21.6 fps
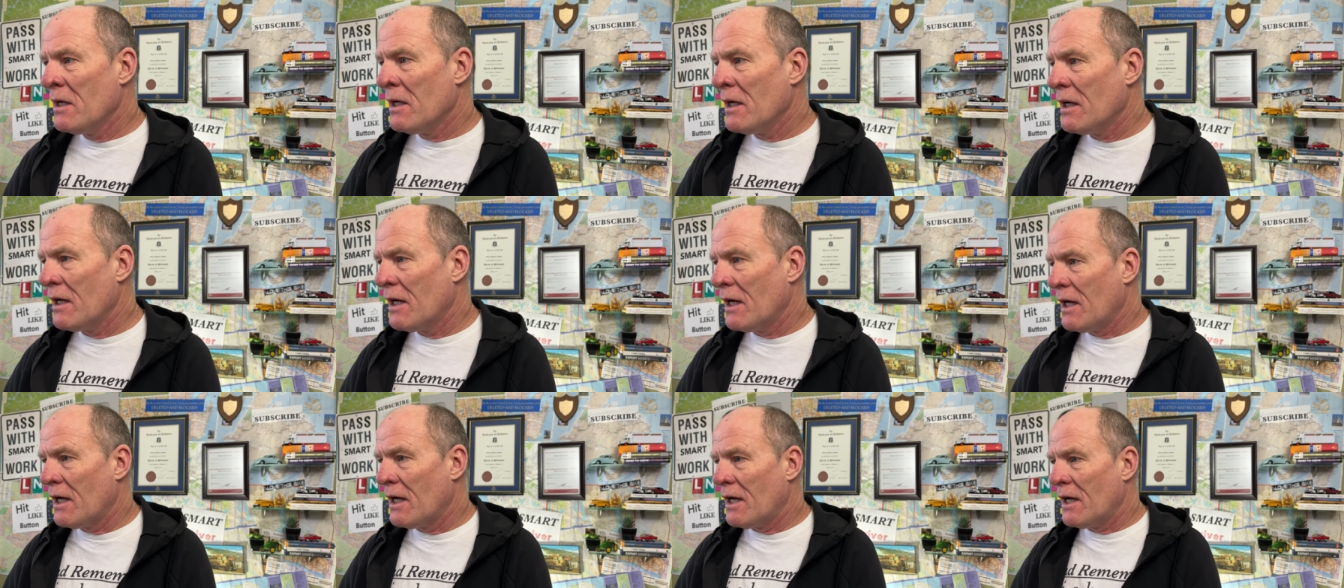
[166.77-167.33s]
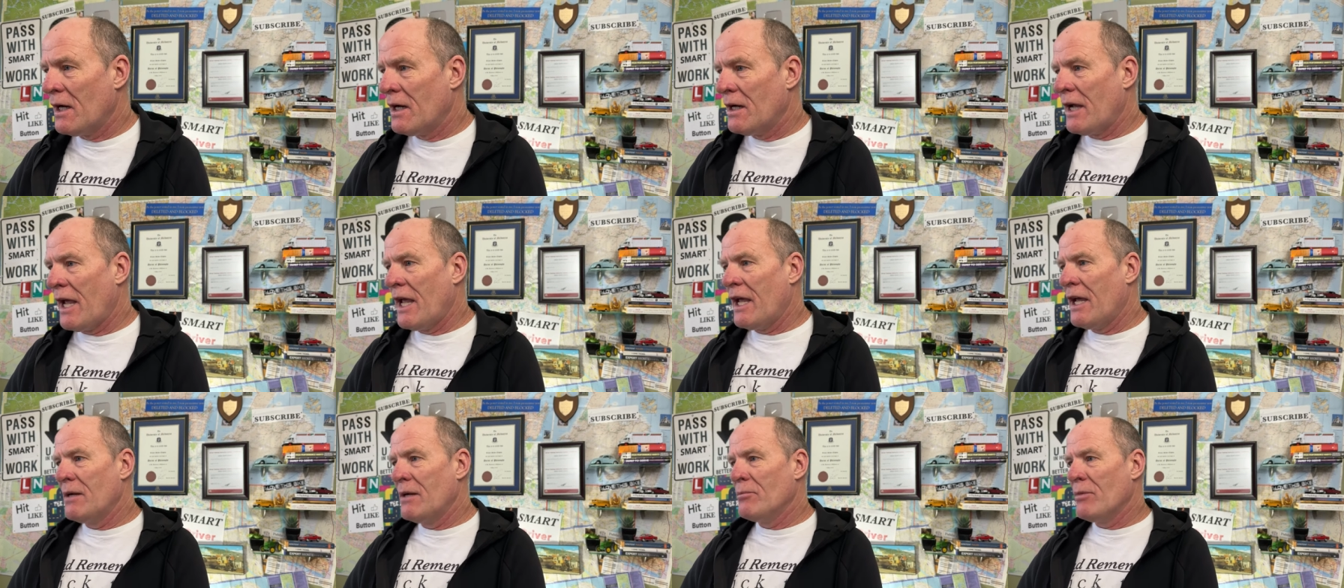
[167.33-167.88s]
Uh,
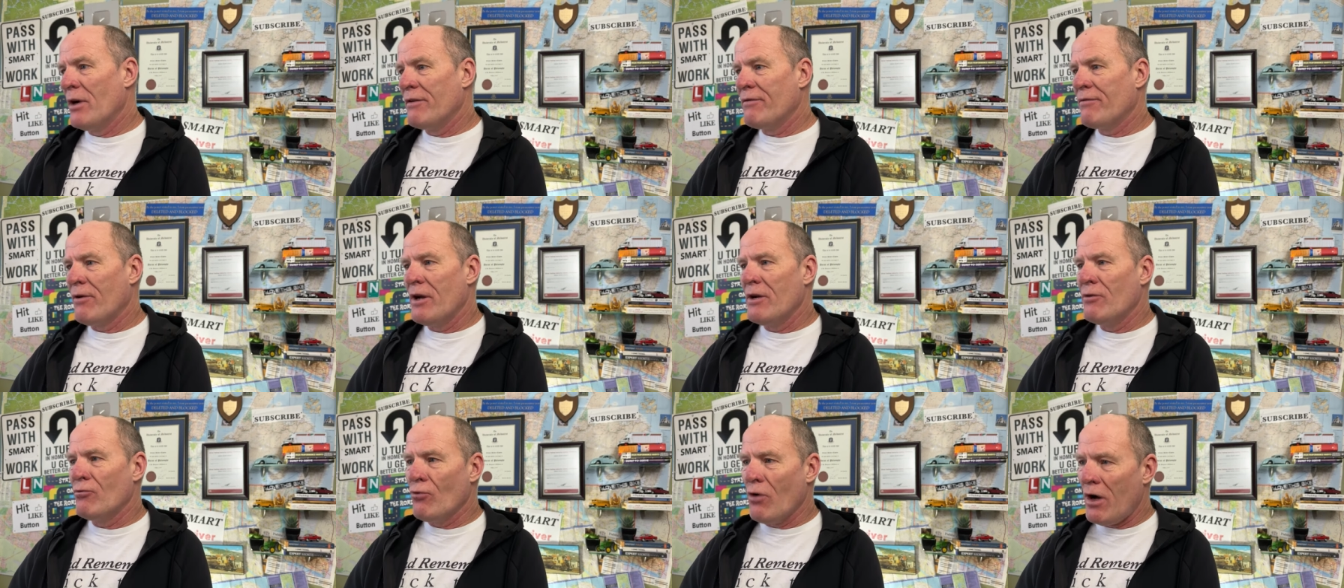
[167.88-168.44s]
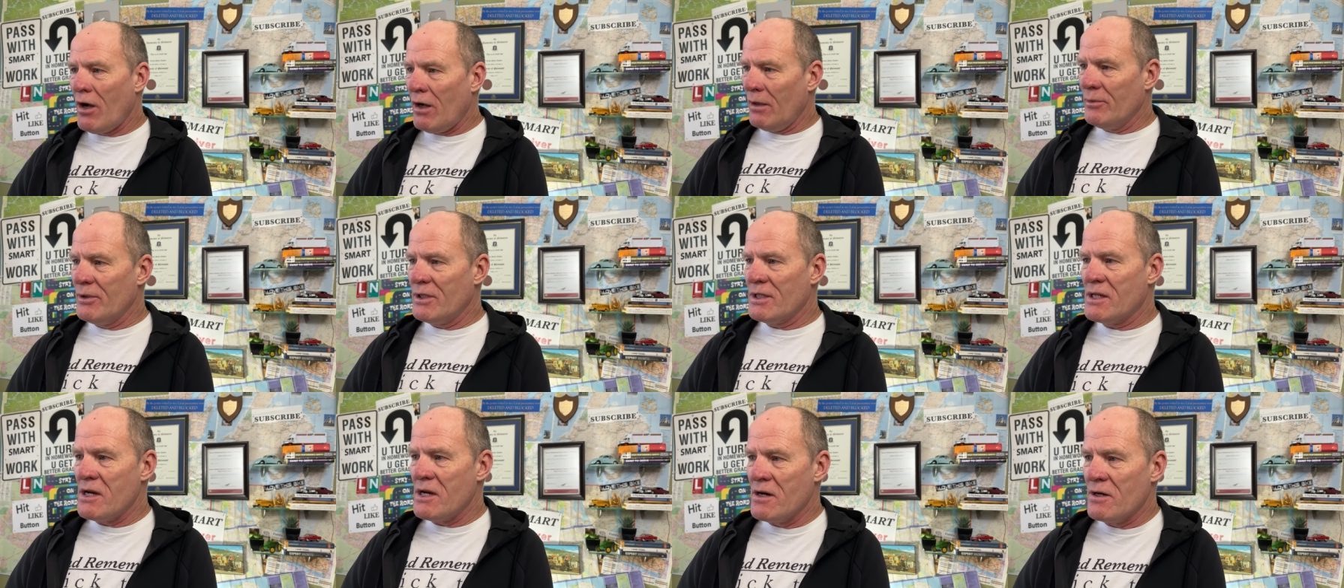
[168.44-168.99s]
and my friend Rob
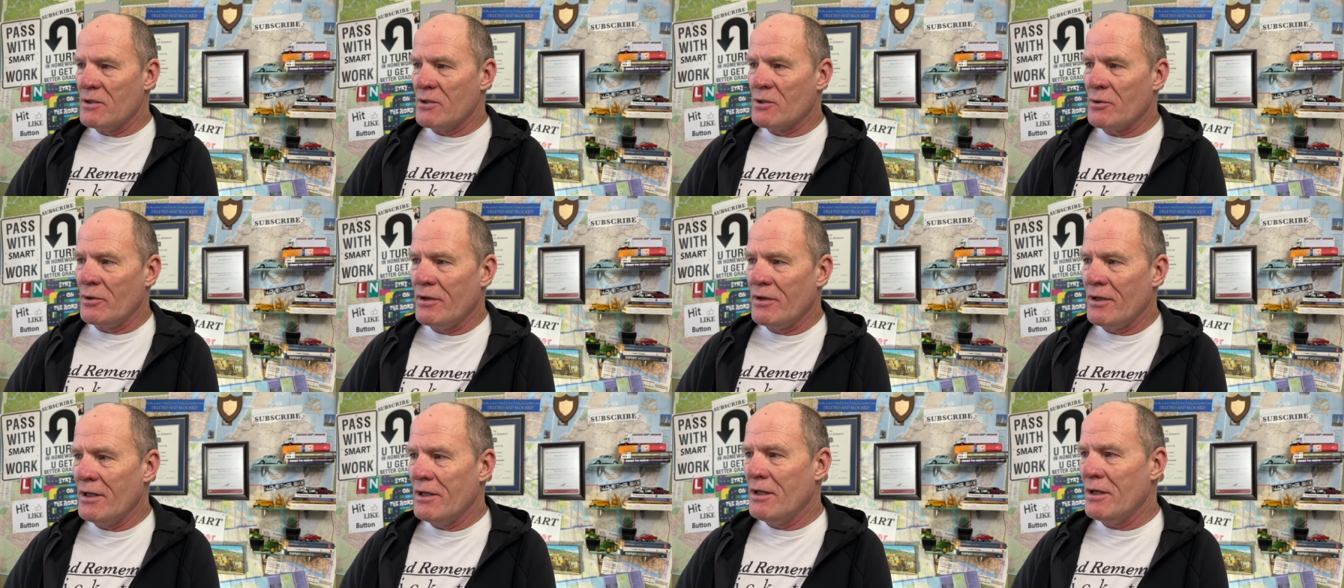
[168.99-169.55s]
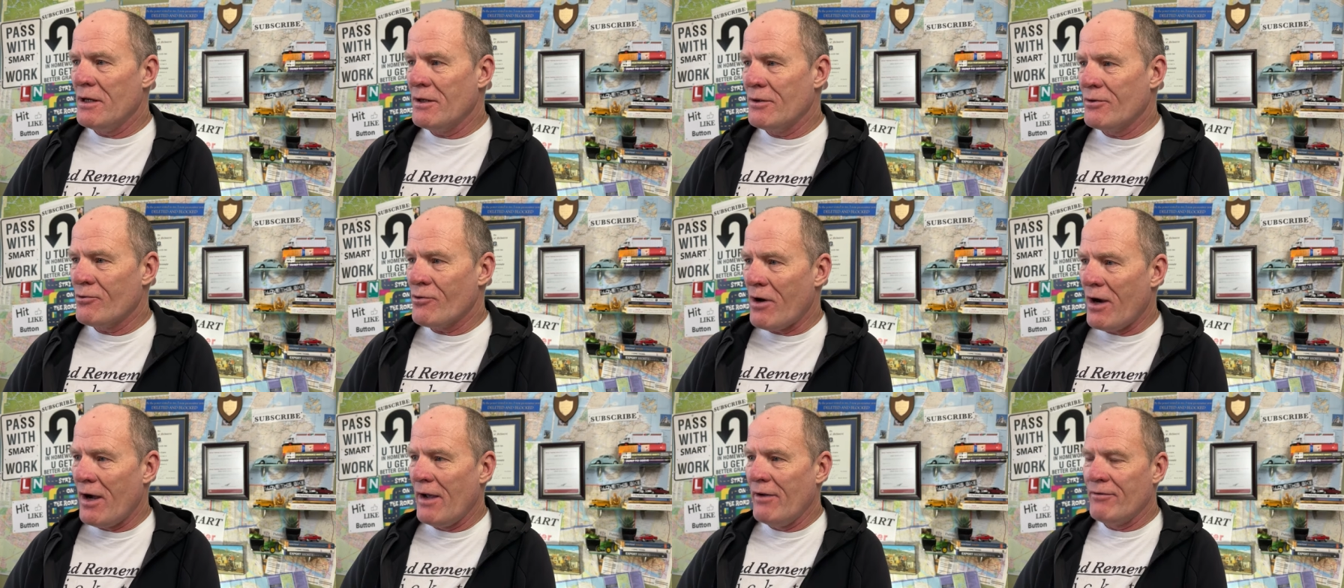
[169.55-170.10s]
is here, so you think you can
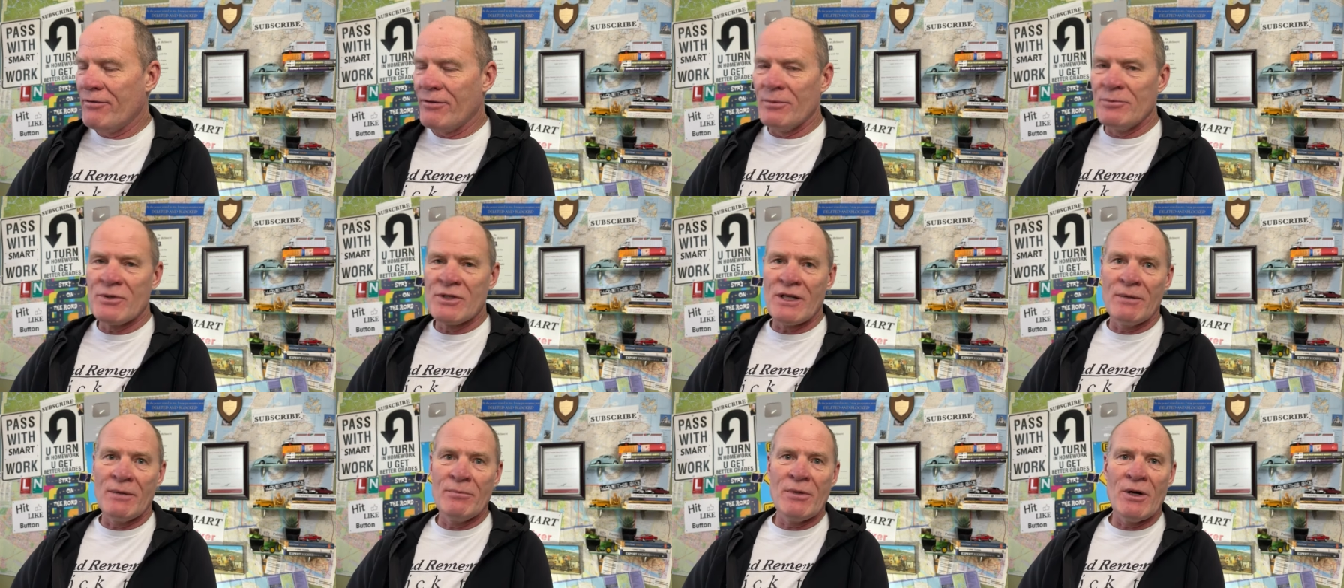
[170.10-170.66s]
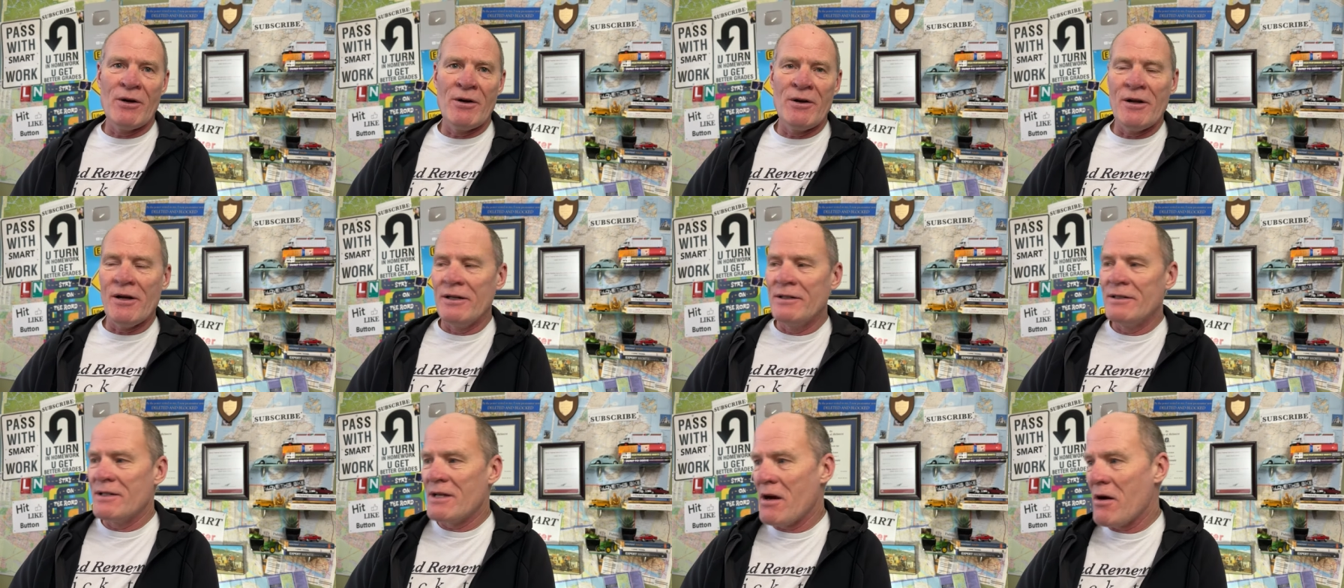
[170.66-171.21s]
drive from Sudbury,
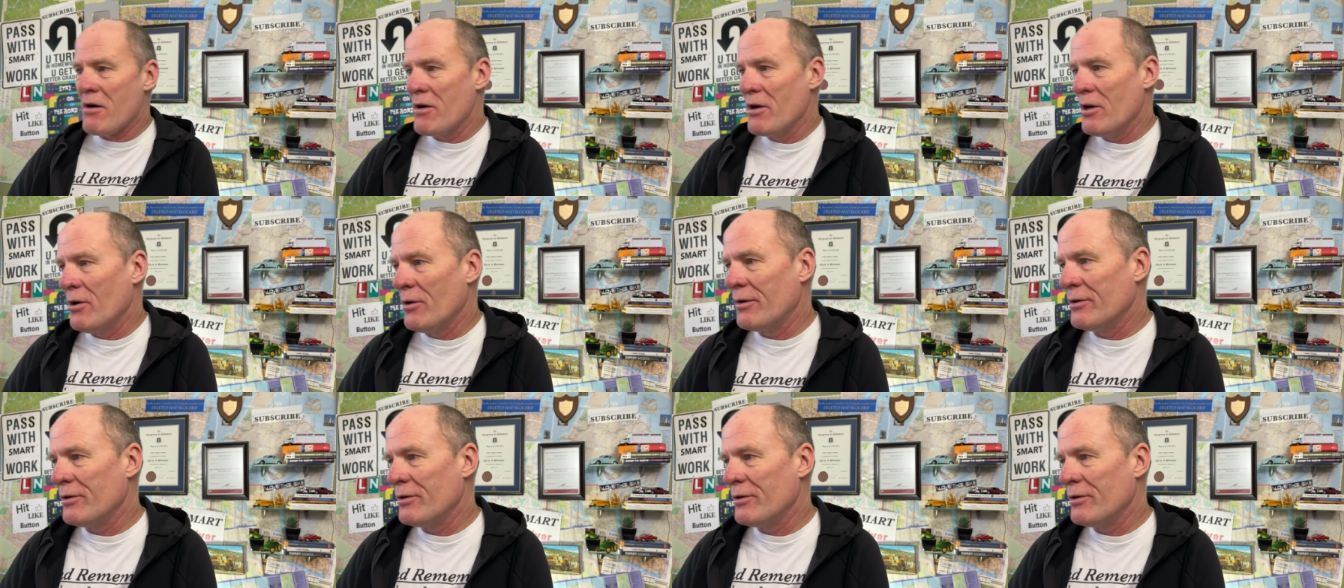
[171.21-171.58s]
Ontario.